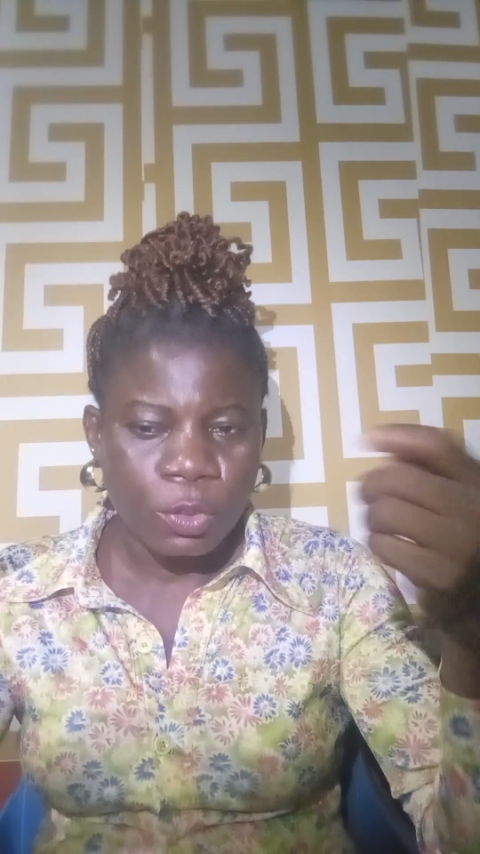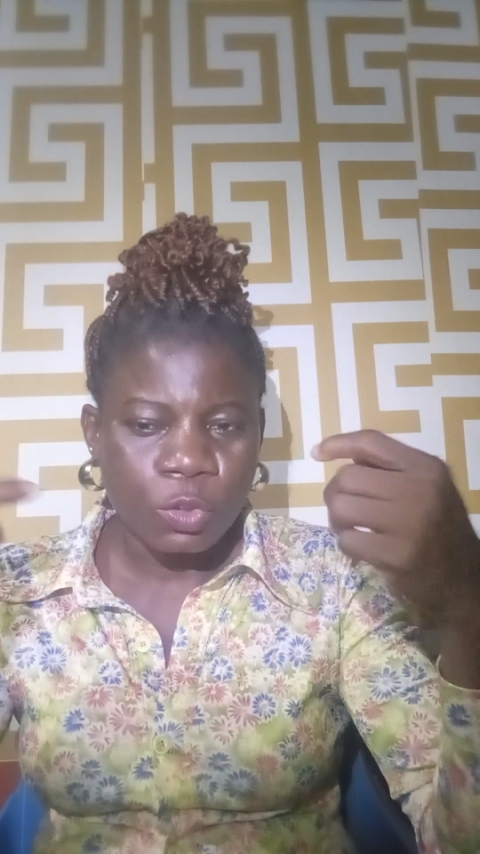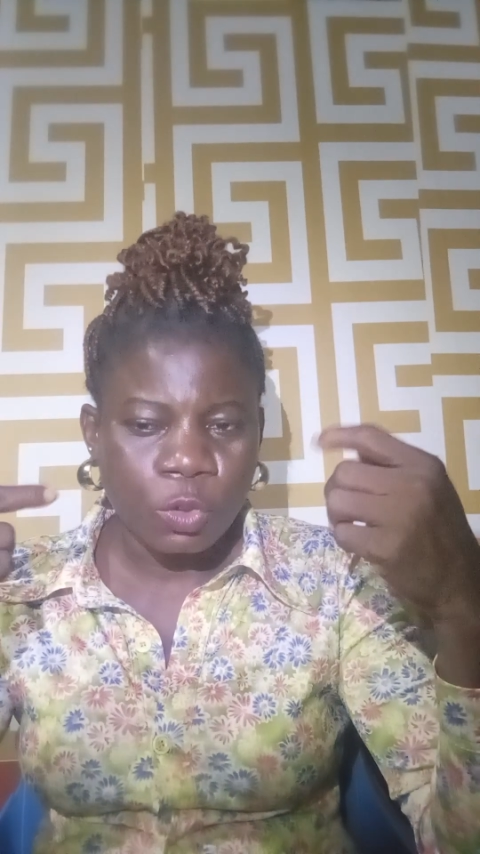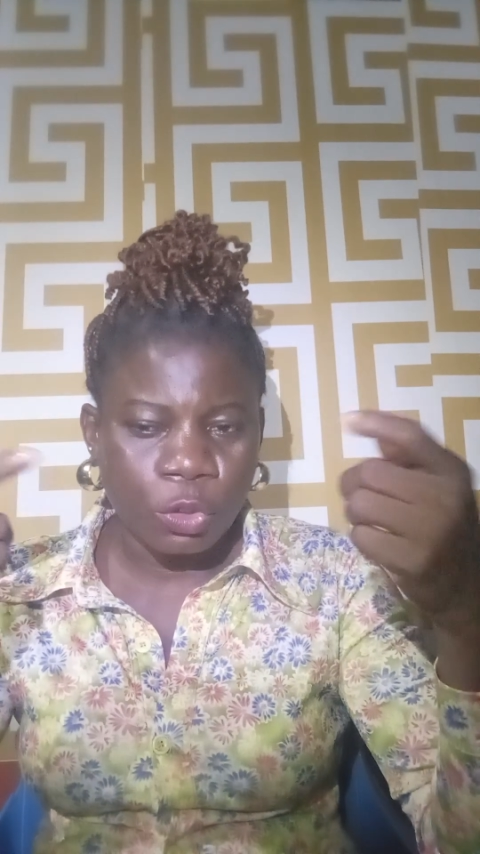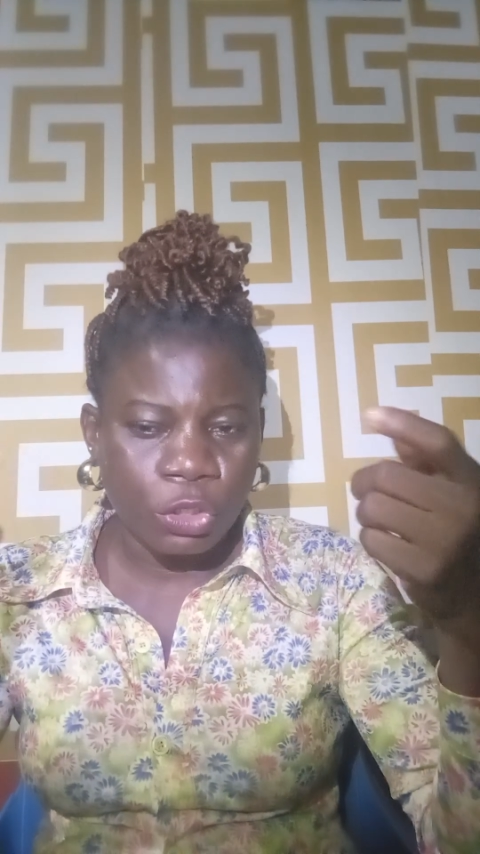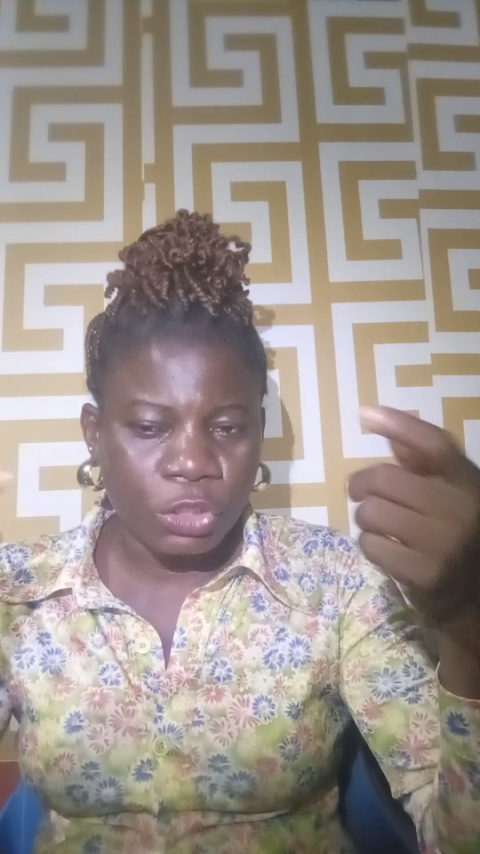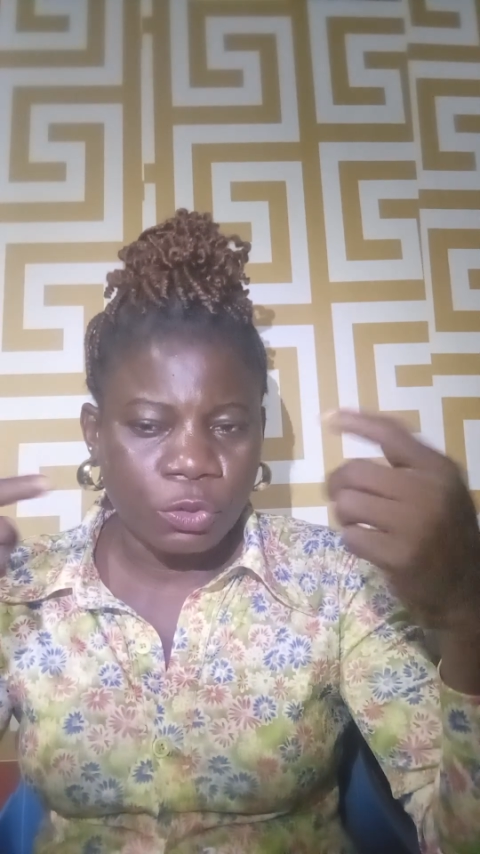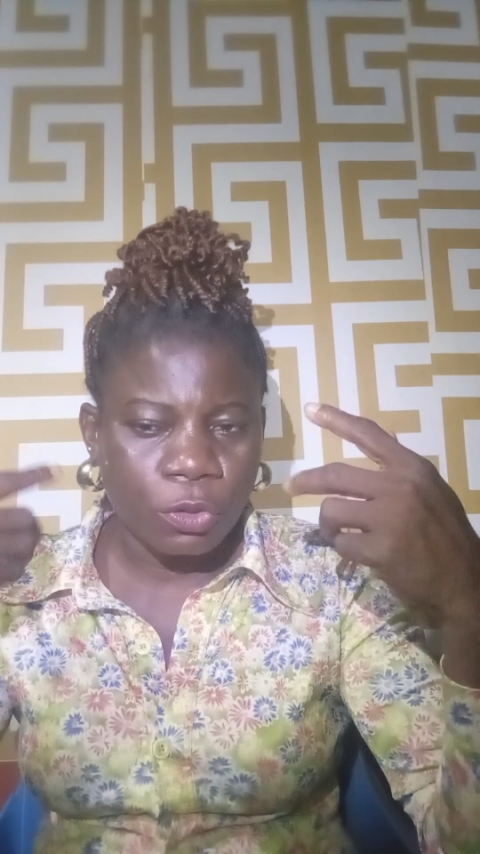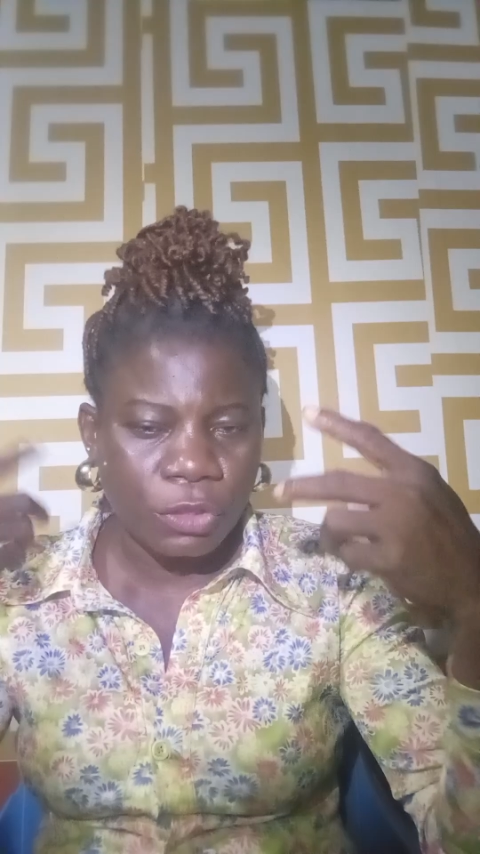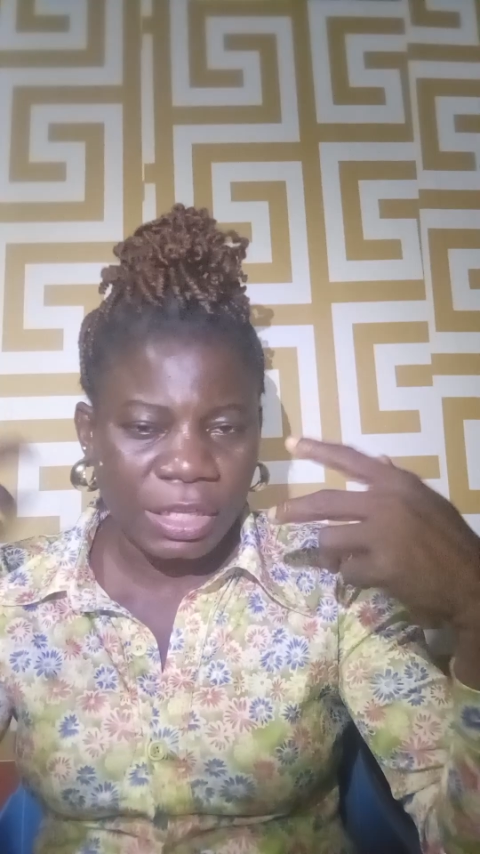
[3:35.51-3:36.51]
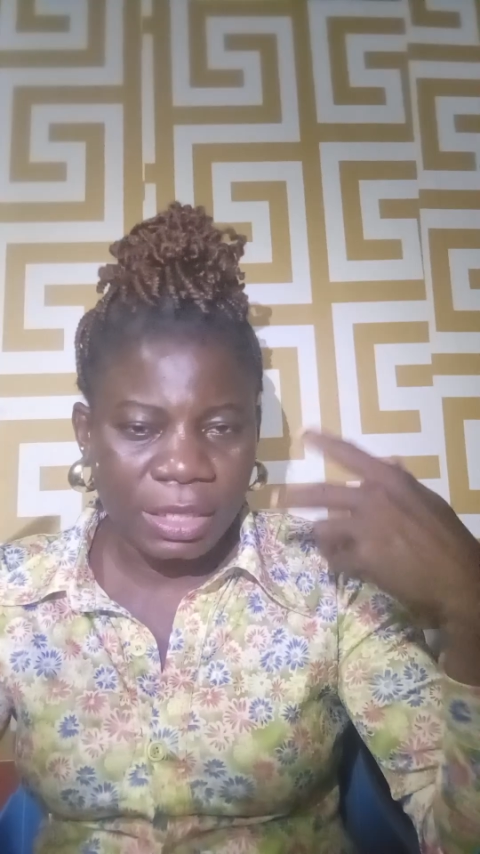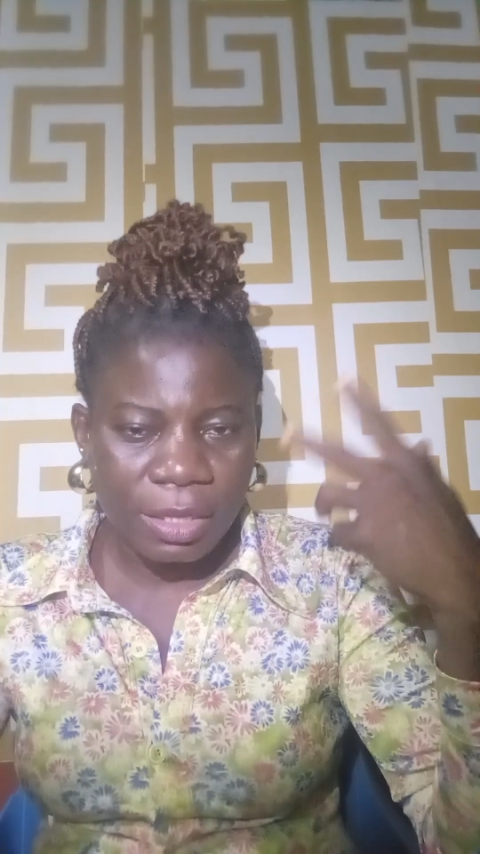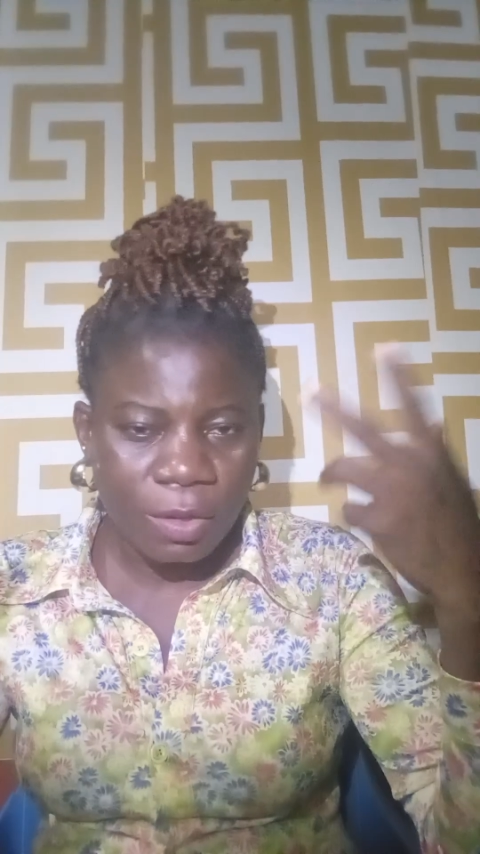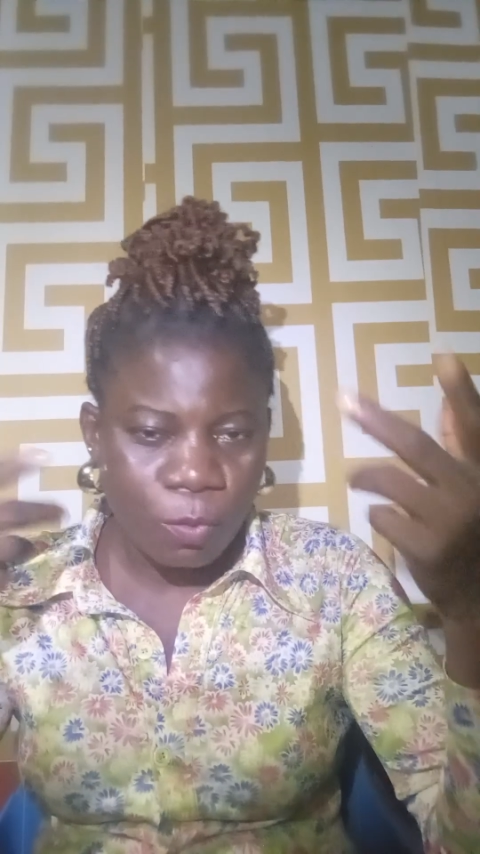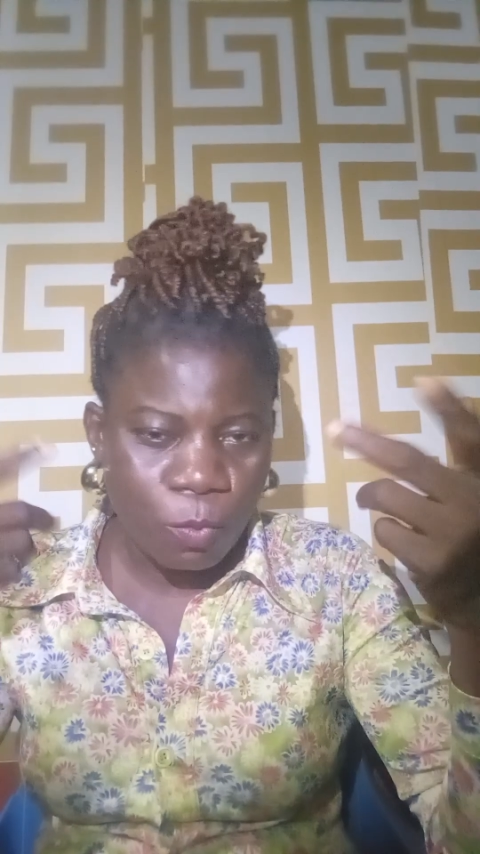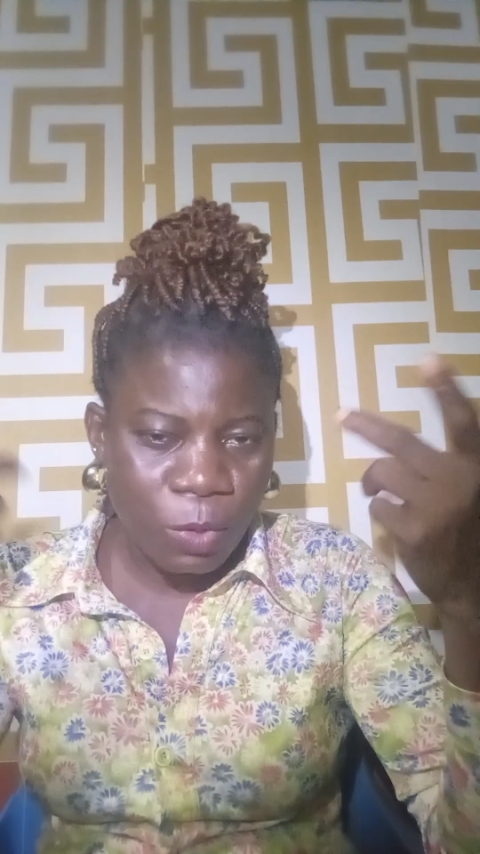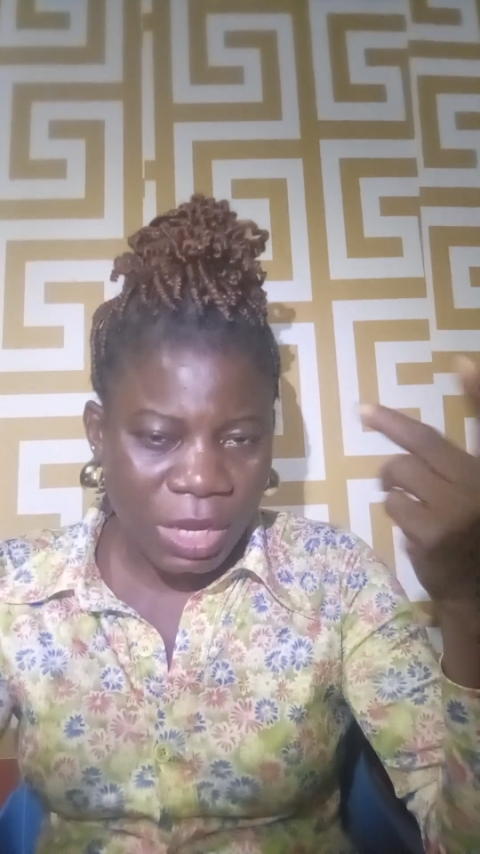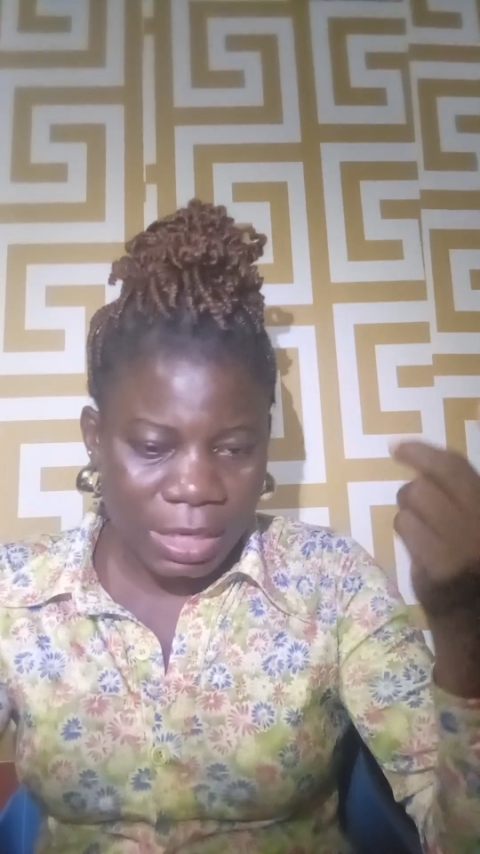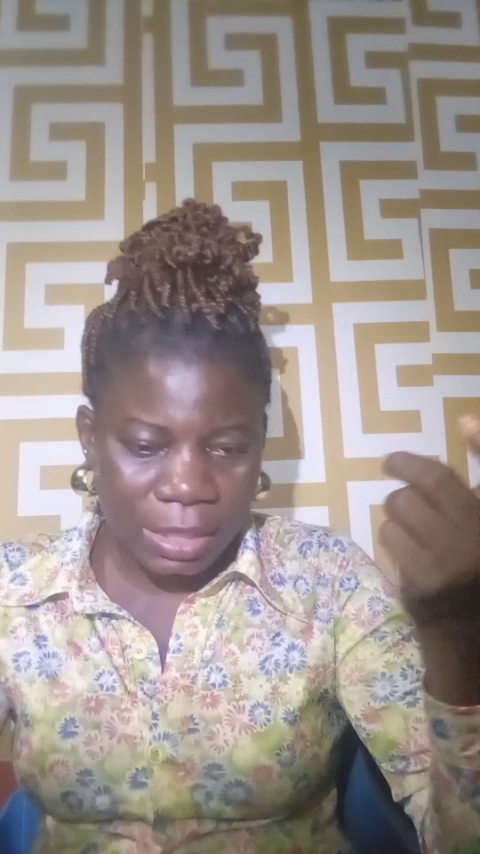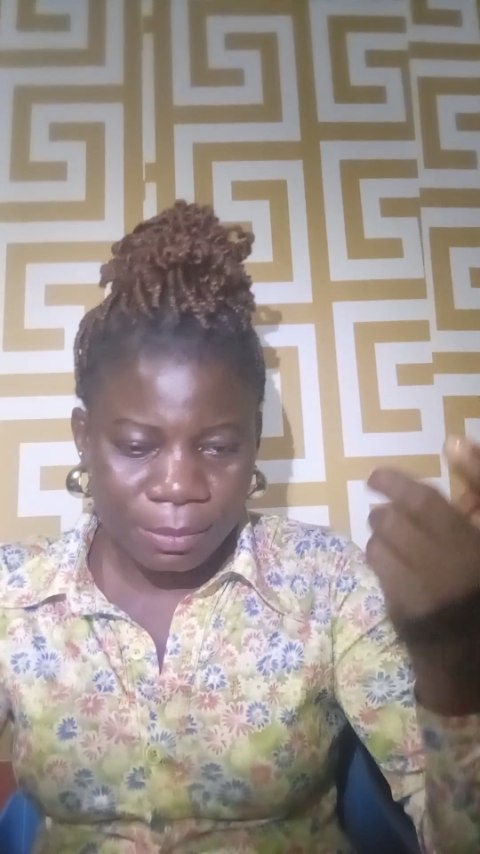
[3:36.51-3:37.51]
so you need to think
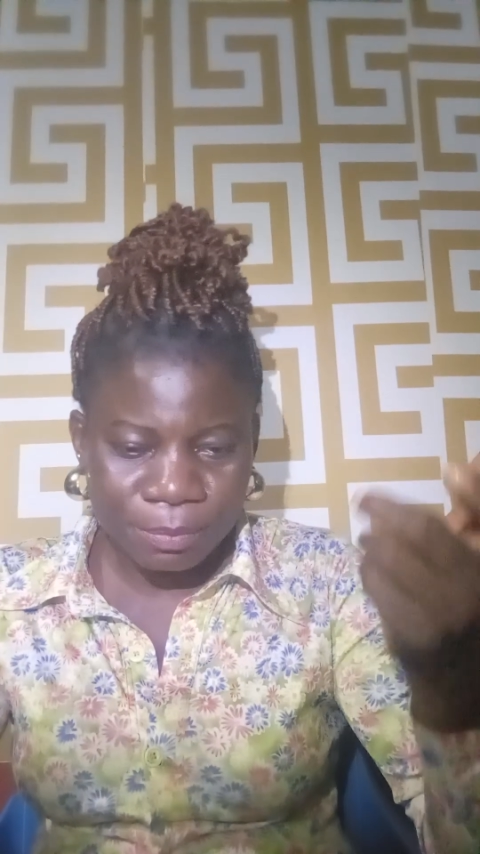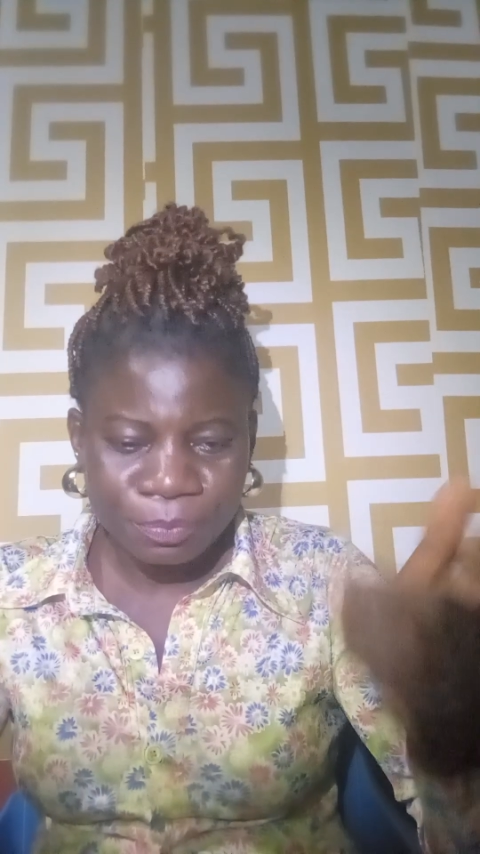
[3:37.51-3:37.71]
quickly.